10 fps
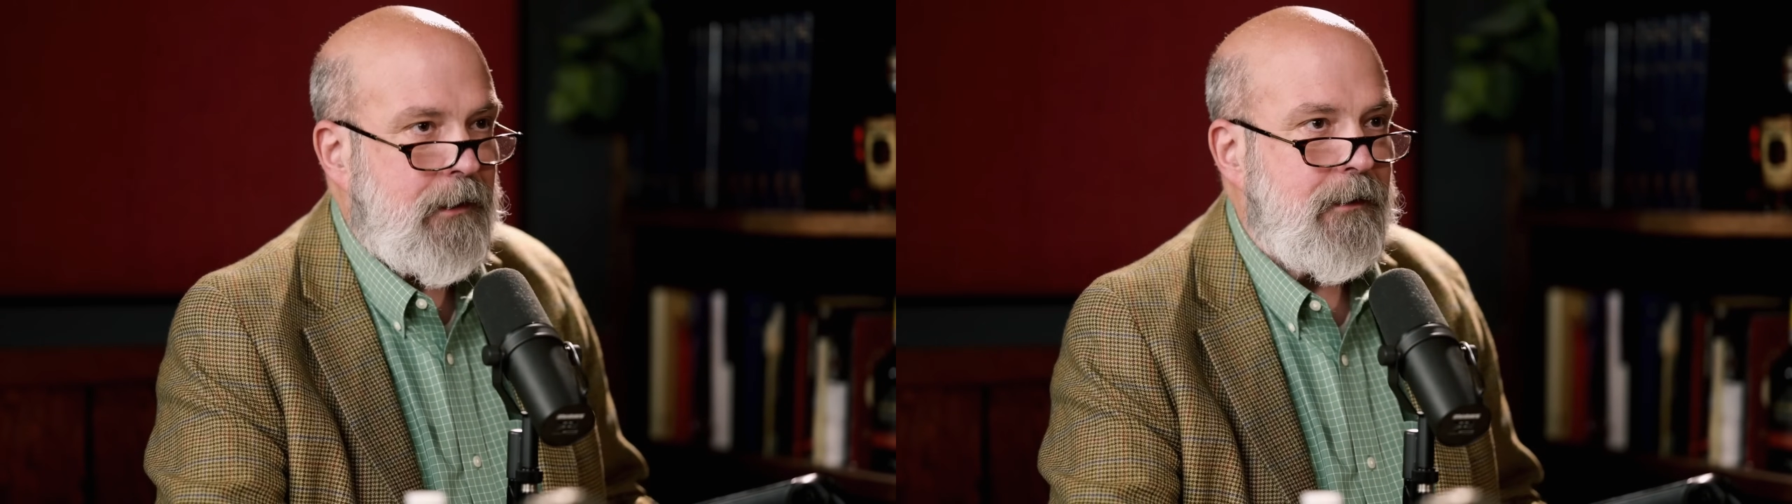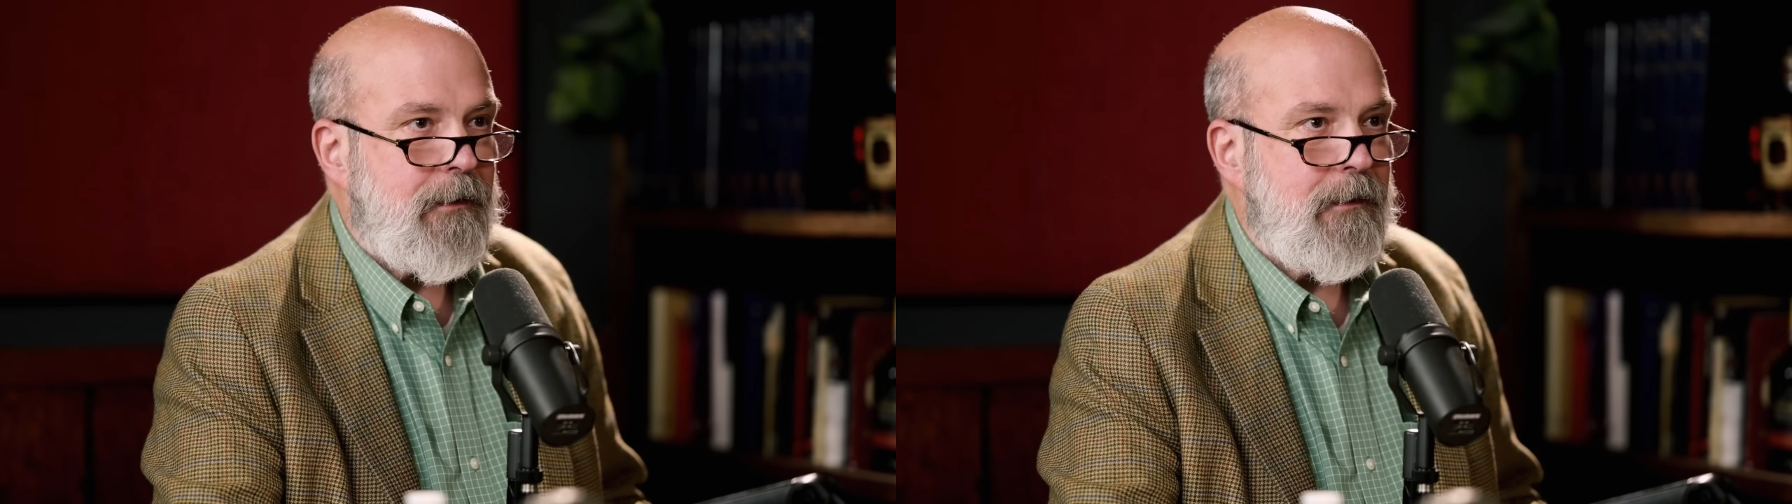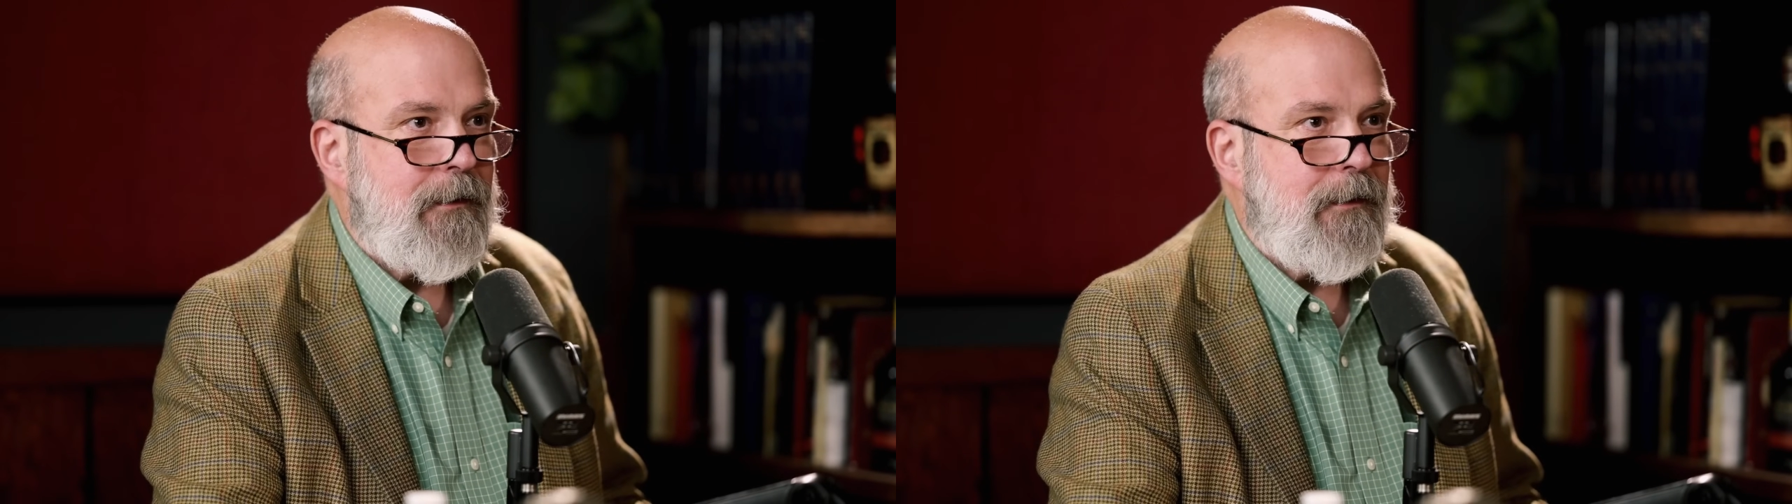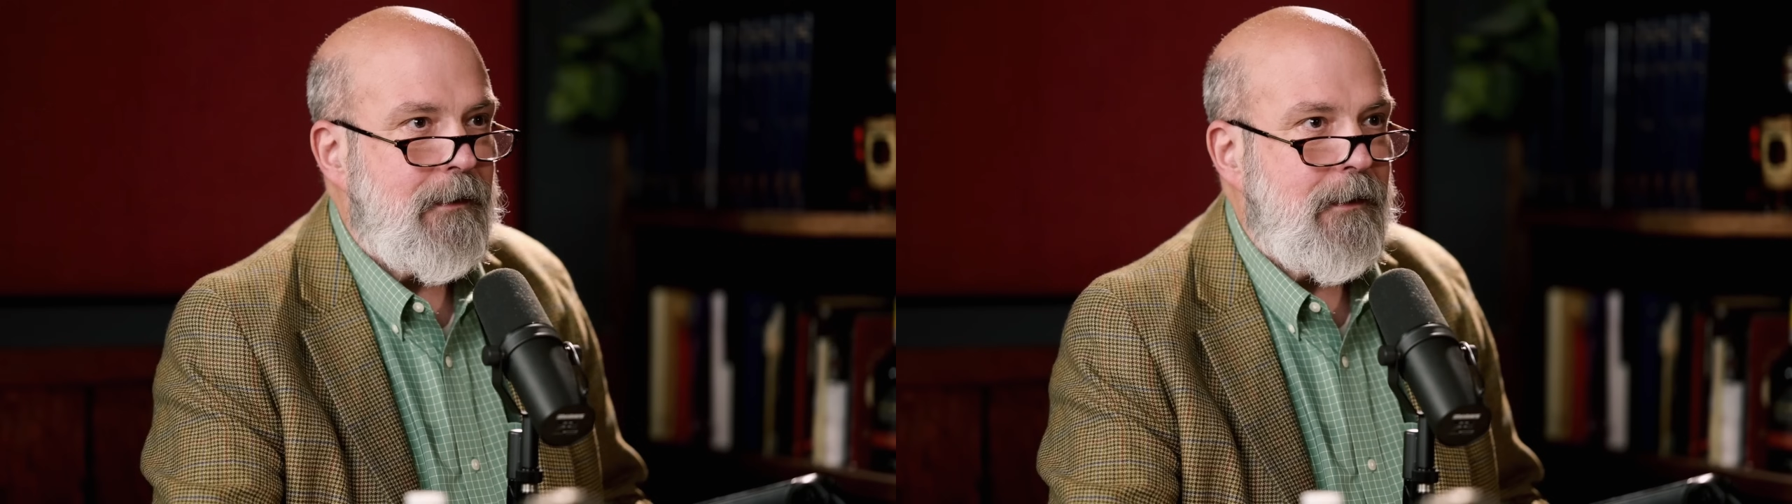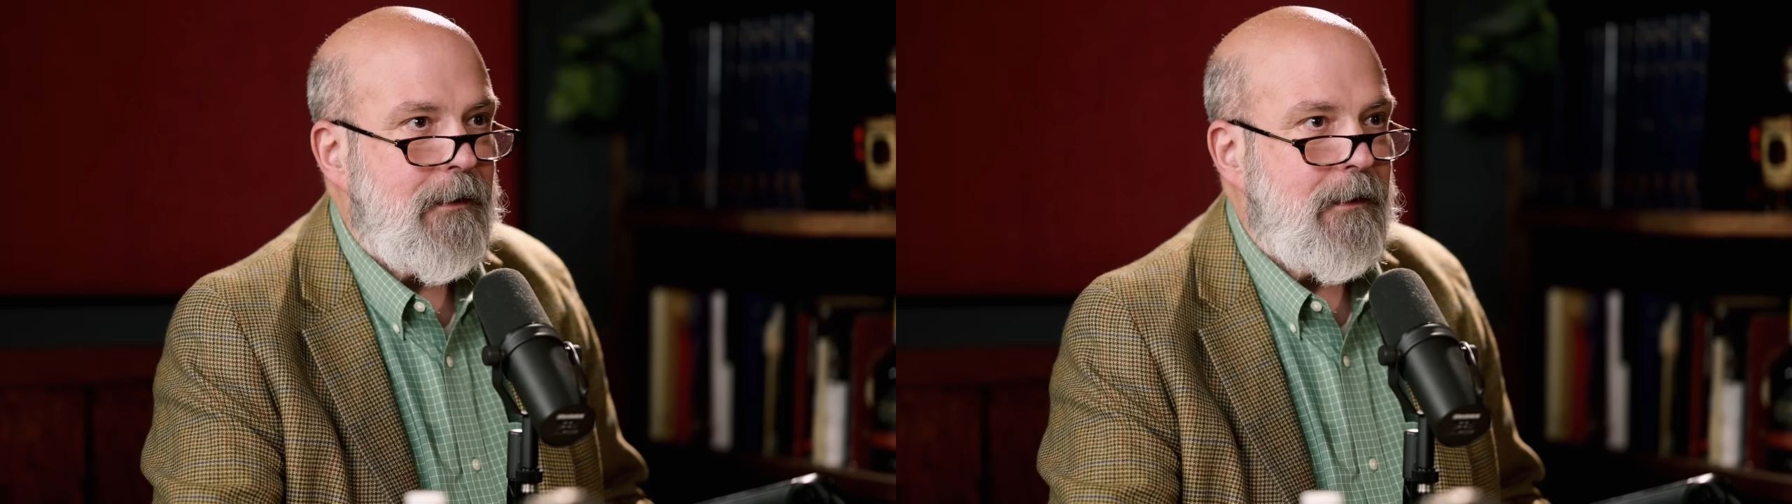it.
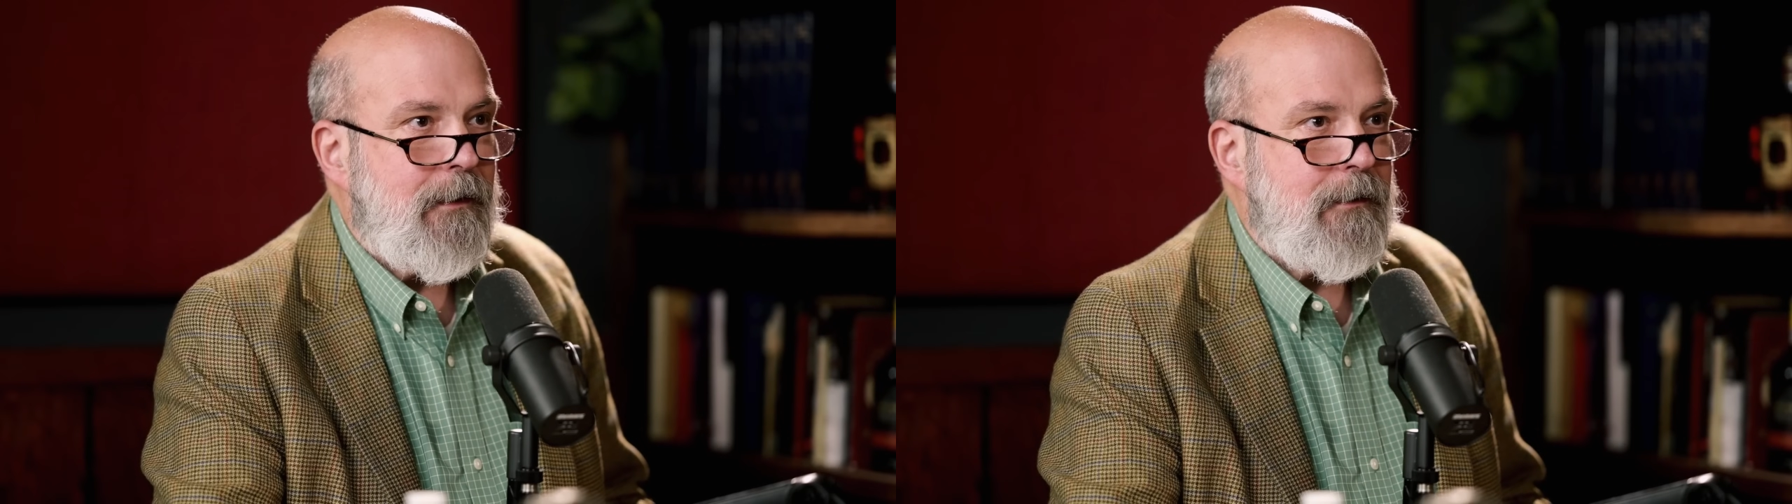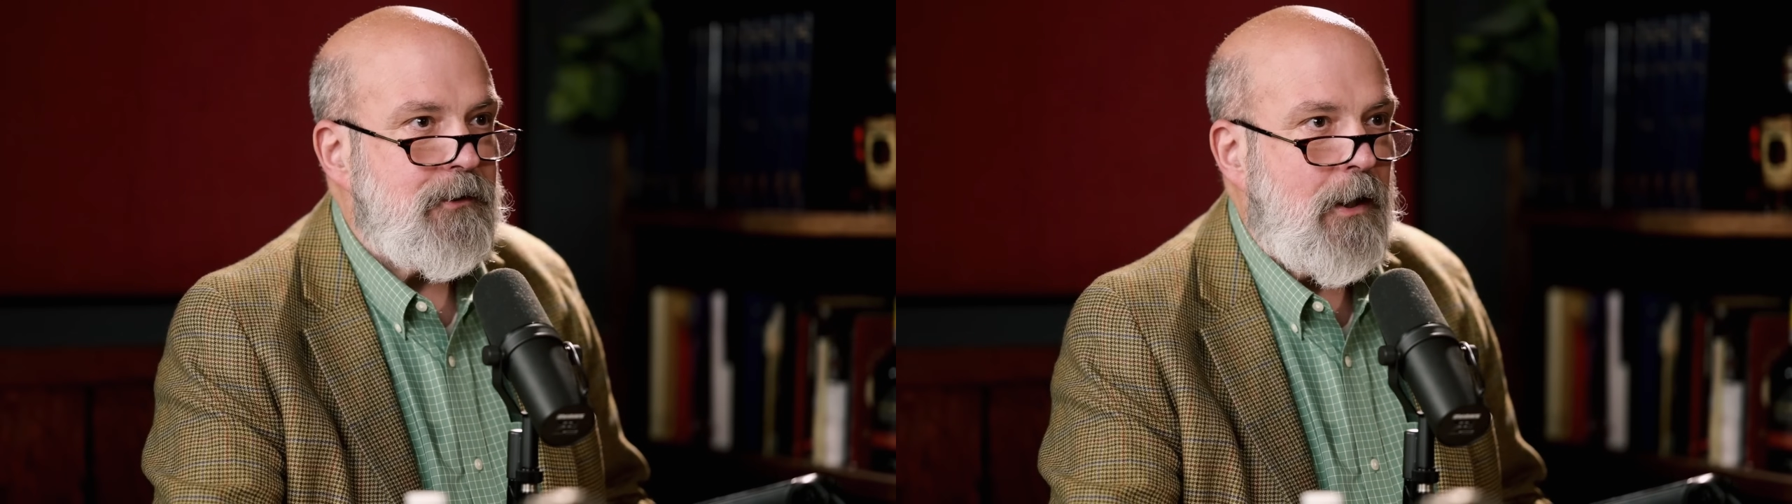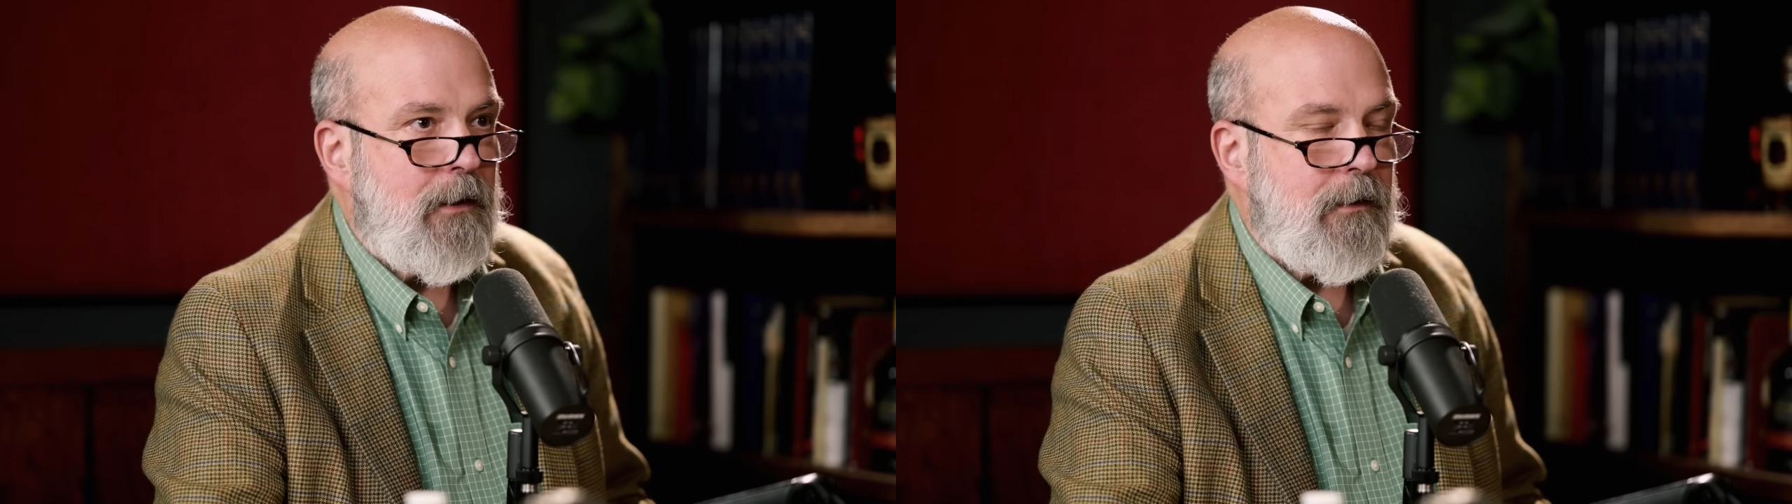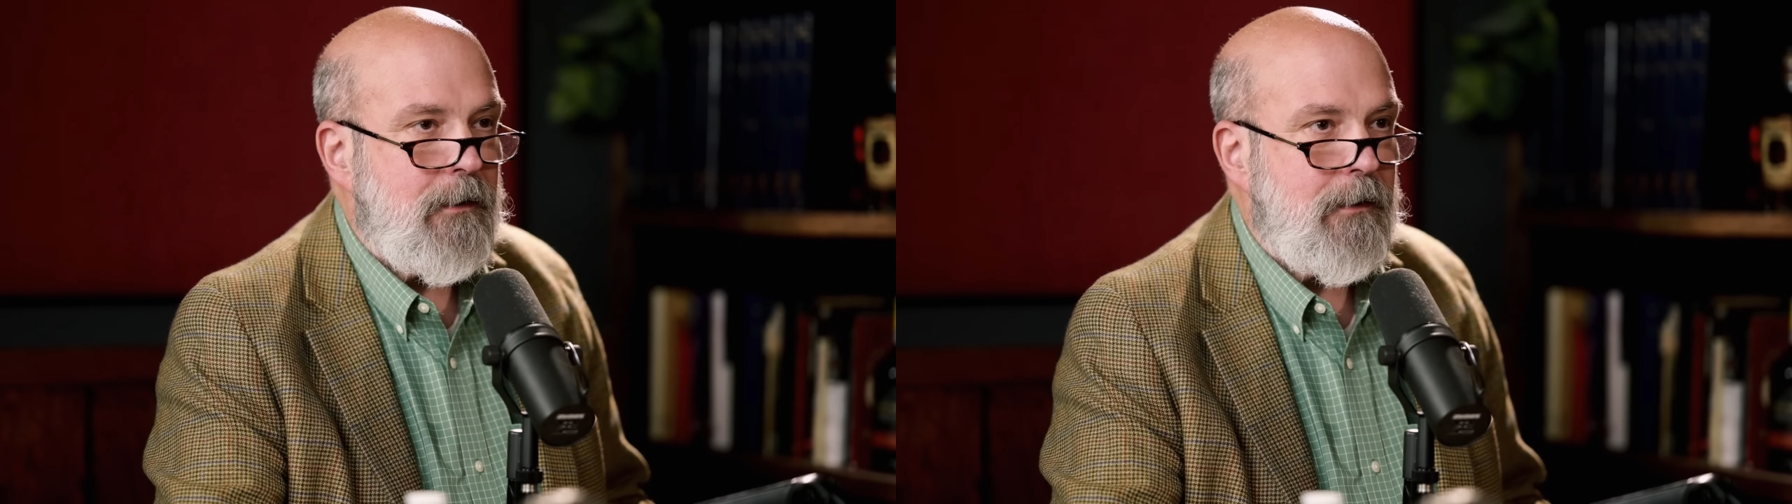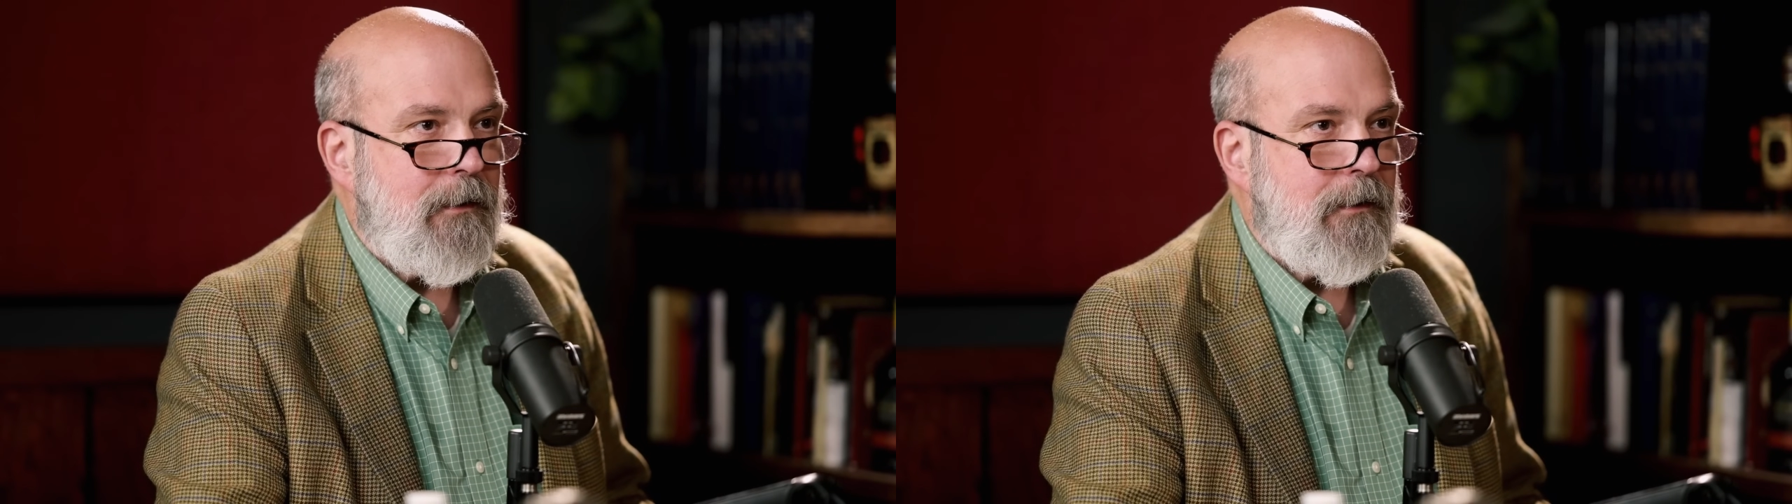John.